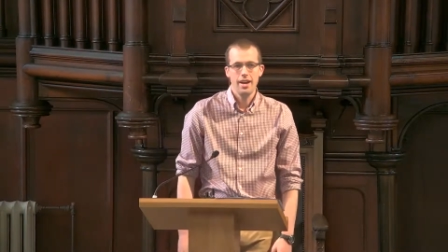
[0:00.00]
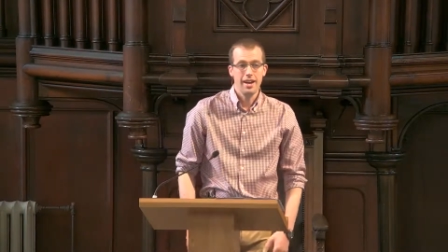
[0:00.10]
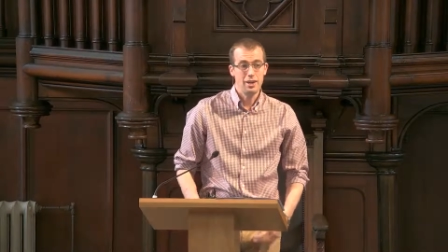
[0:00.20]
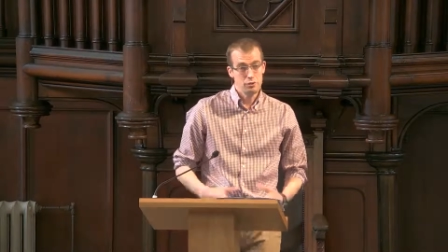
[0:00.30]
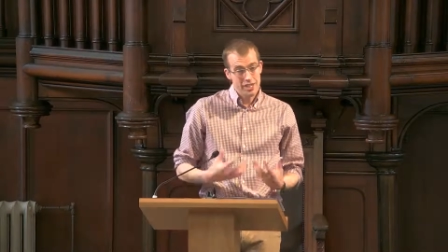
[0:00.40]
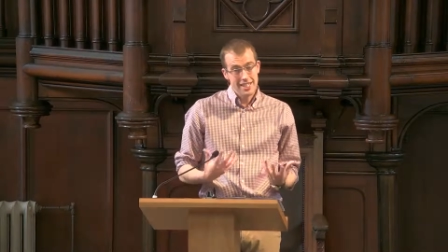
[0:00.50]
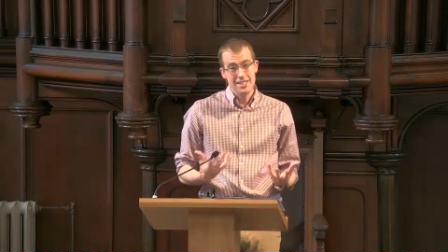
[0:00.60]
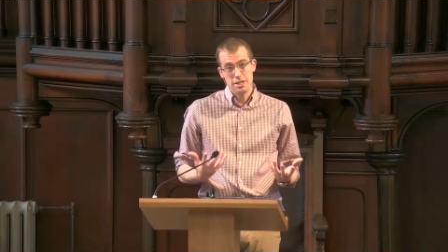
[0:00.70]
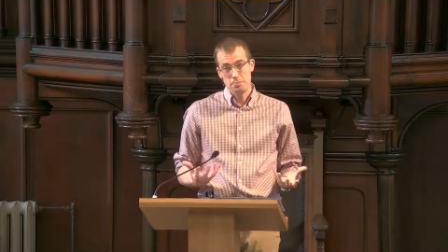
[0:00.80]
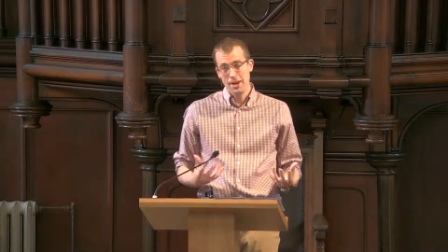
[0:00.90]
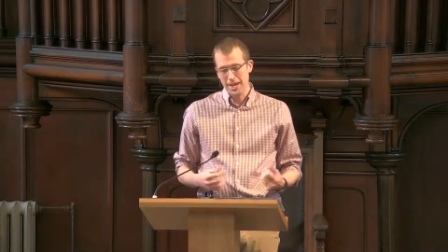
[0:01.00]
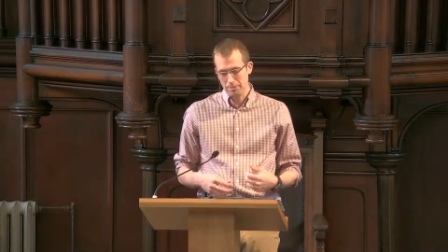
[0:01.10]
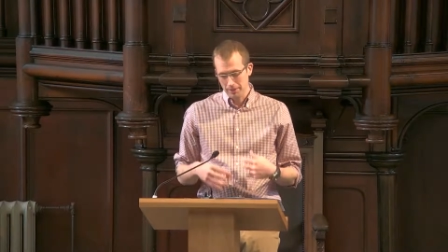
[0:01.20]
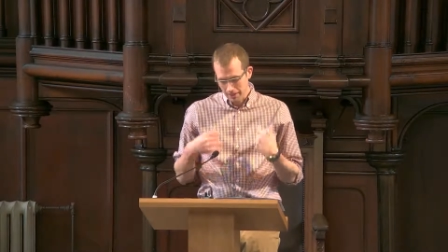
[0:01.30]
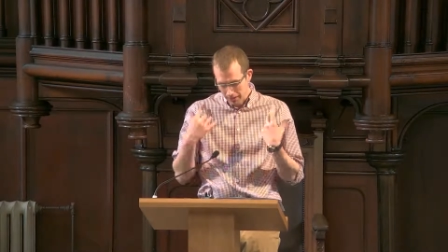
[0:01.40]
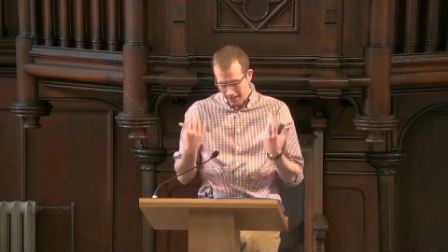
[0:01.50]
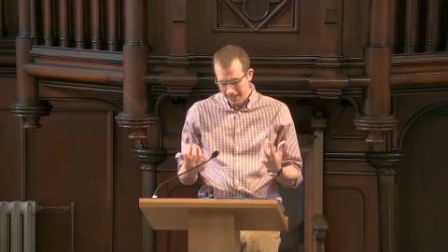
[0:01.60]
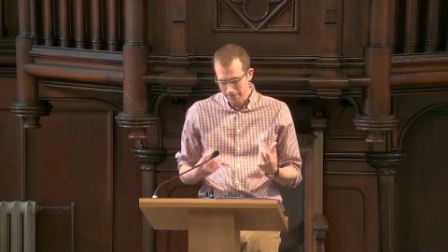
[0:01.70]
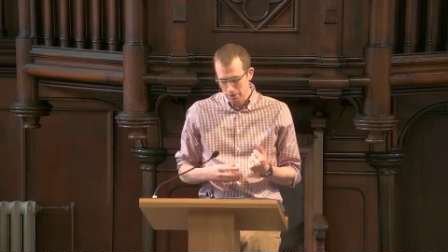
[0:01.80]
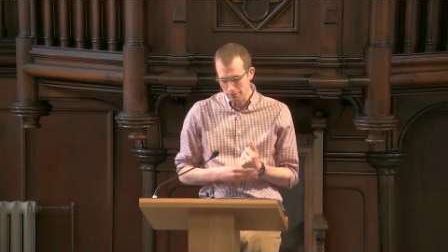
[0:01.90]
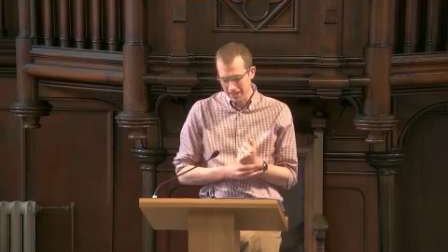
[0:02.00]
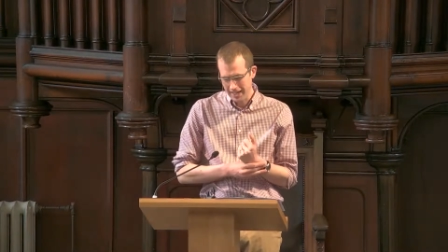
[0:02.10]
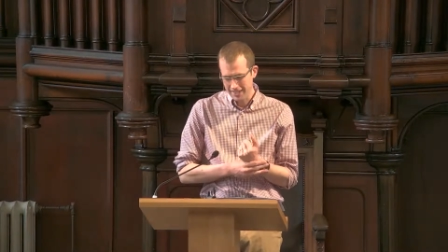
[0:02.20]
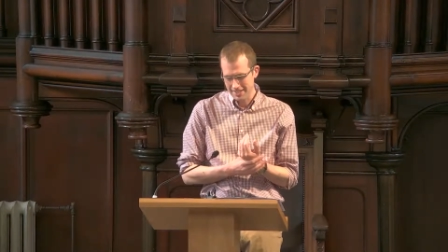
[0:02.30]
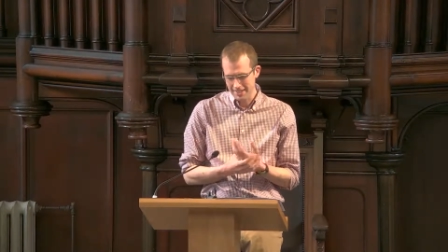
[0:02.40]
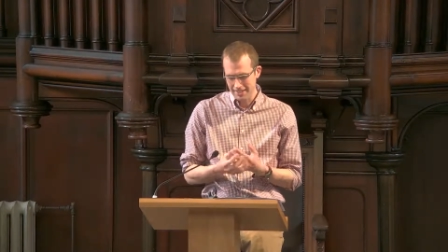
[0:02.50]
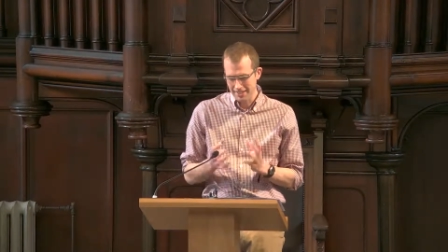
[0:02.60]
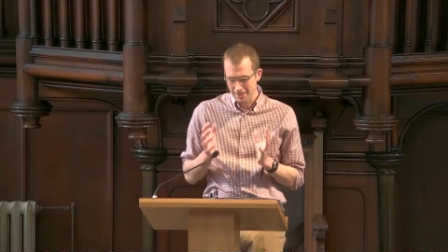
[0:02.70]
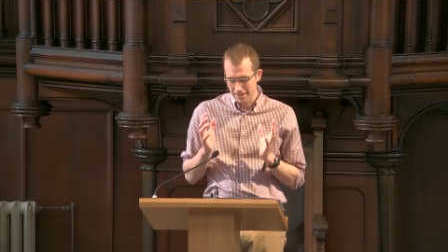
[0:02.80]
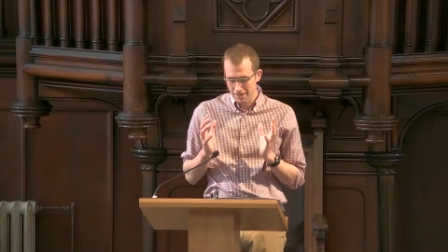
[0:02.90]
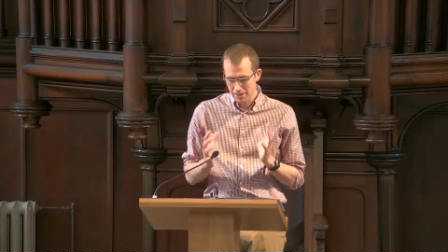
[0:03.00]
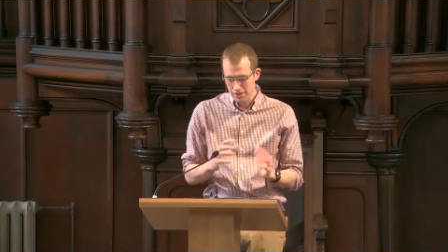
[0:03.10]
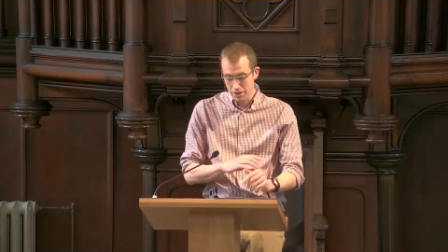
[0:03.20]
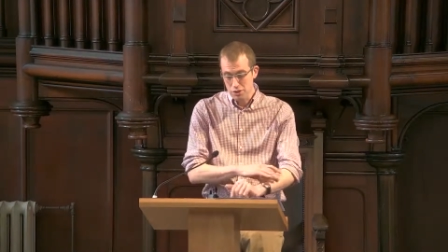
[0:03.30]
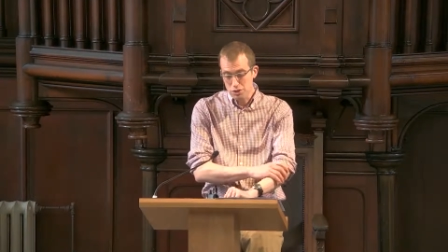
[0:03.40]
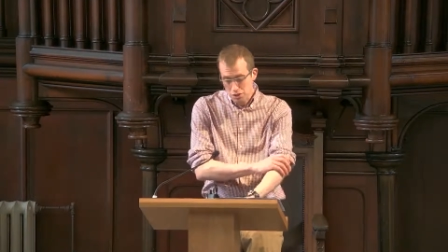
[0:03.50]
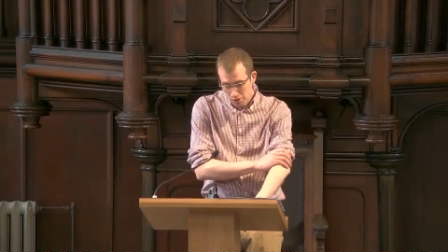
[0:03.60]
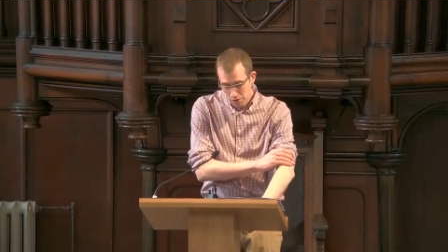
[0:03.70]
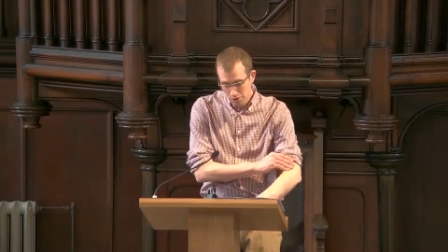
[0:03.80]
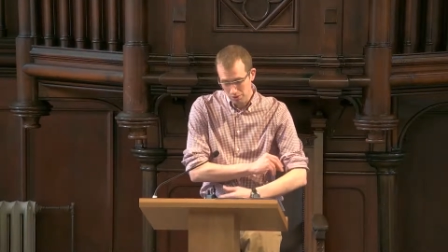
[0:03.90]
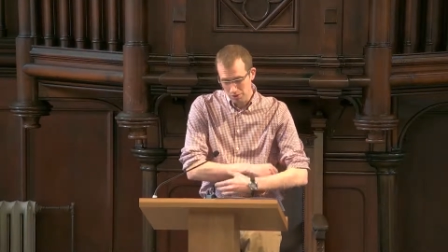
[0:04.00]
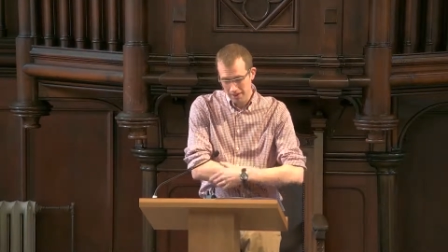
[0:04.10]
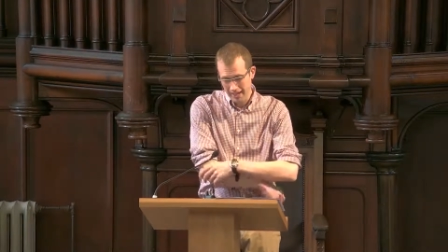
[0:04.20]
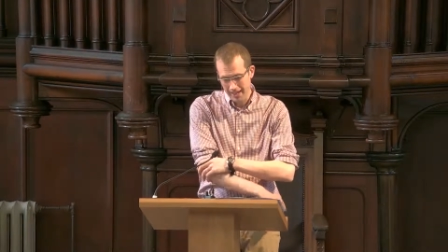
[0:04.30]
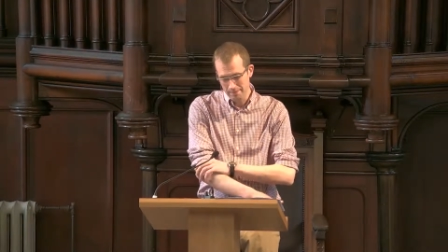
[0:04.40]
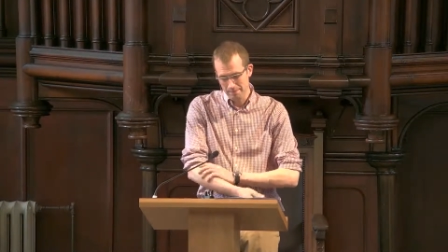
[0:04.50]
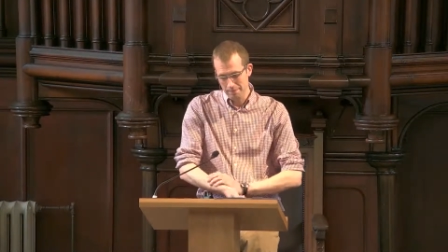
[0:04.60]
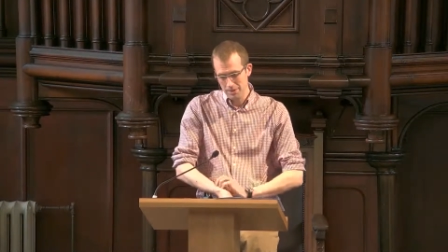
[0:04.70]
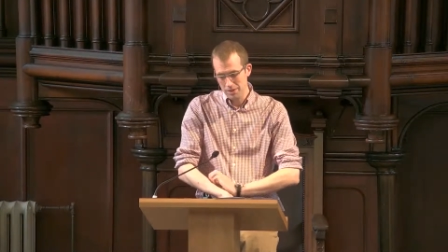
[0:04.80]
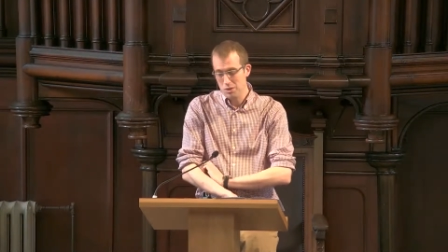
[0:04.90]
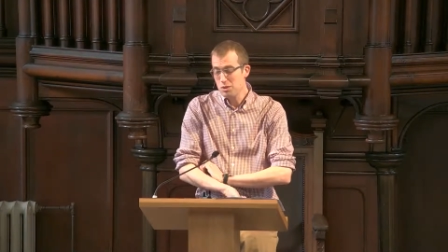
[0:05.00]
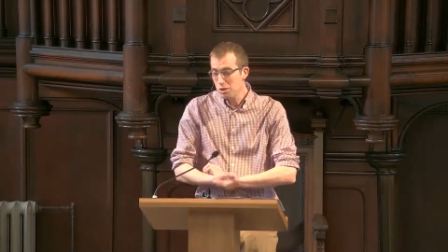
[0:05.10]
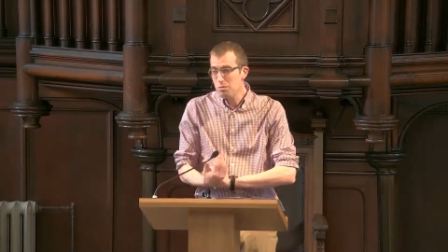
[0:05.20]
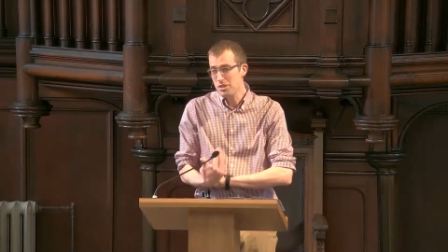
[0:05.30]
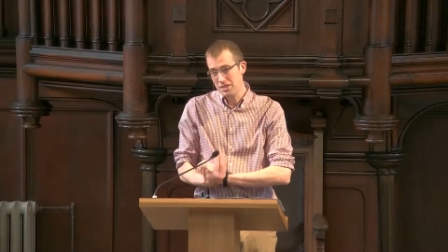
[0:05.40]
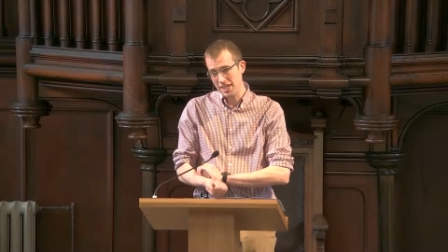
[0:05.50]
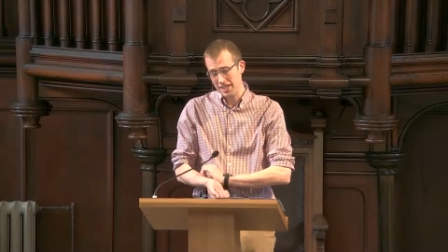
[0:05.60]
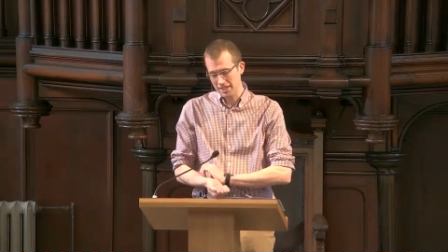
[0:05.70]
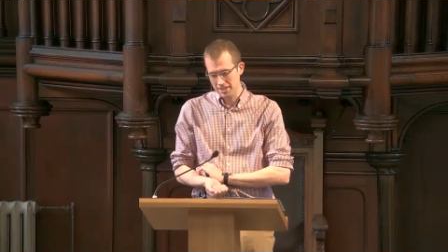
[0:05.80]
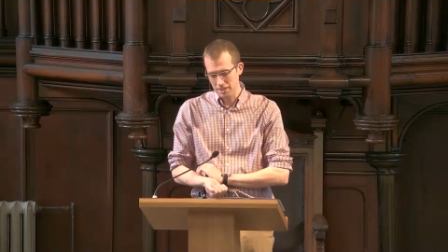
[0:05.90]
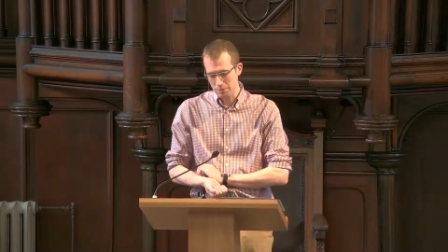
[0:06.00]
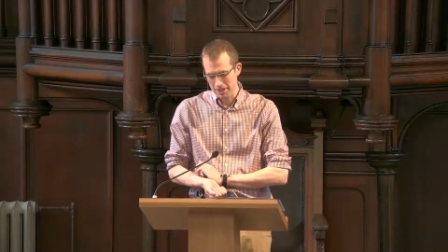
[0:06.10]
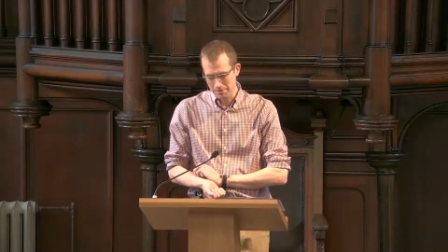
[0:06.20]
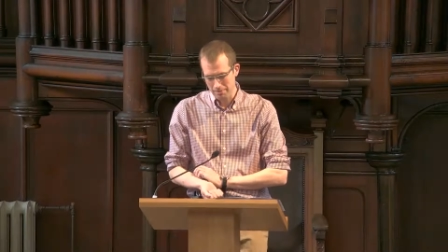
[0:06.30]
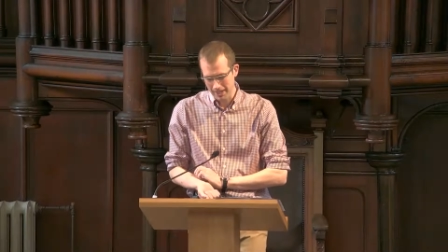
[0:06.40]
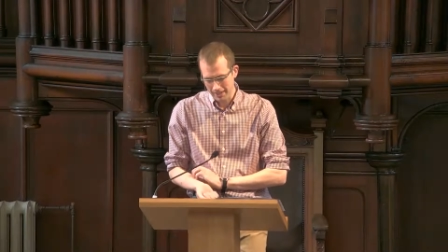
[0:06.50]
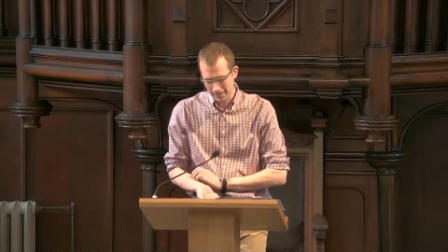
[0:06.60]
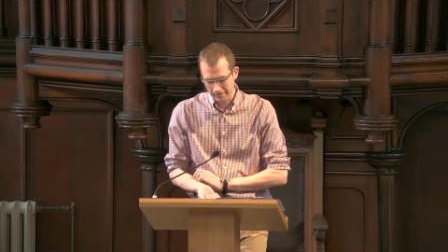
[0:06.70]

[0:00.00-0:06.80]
And reading this parable and thinking about relaxing, there's two mistakes that we can make.